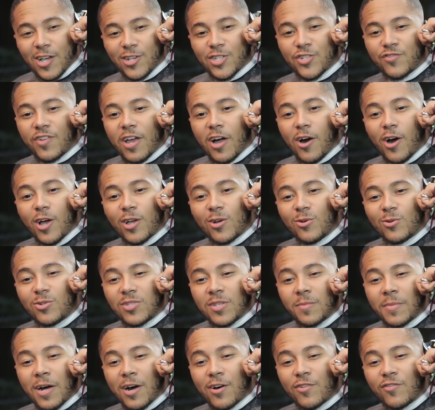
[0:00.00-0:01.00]
I used to write
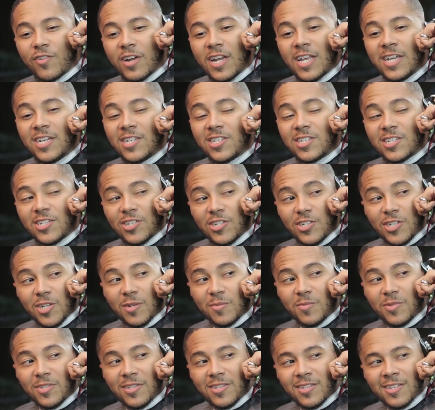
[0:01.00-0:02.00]
articles about
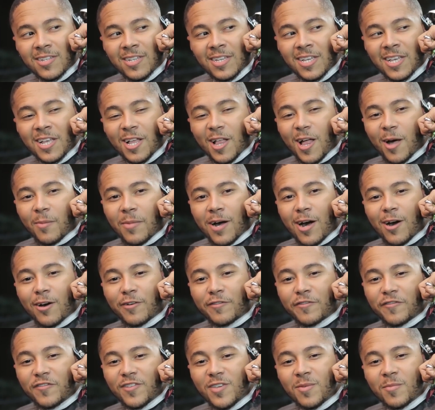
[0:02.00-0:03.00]
relationships,
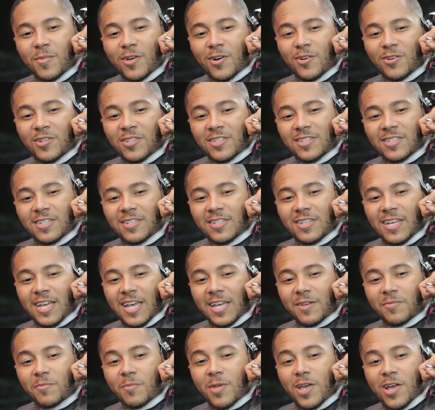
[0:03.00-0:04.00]
about females
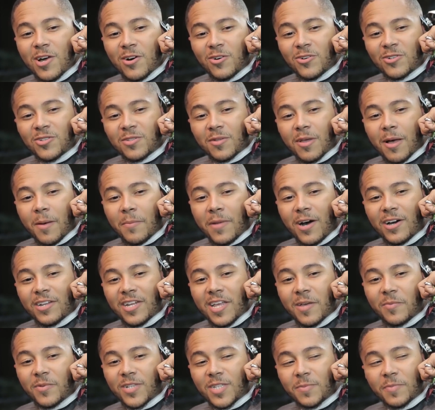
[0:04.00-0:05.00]
and males, about
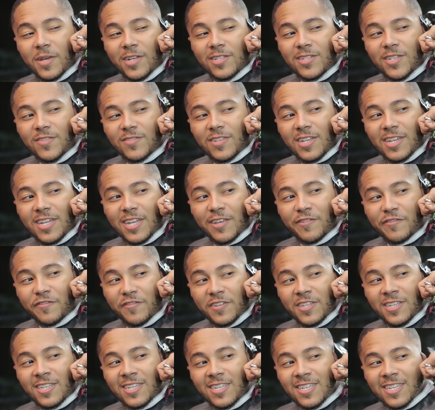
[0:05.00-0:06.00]
their perspectives and their
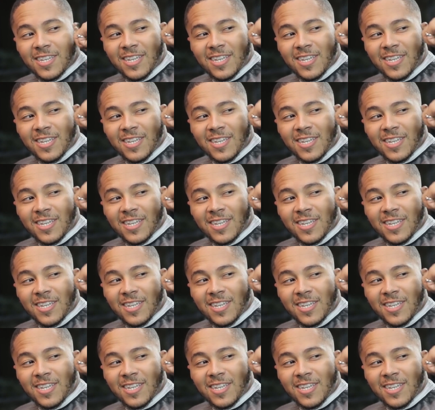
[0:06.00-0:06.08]
thinking.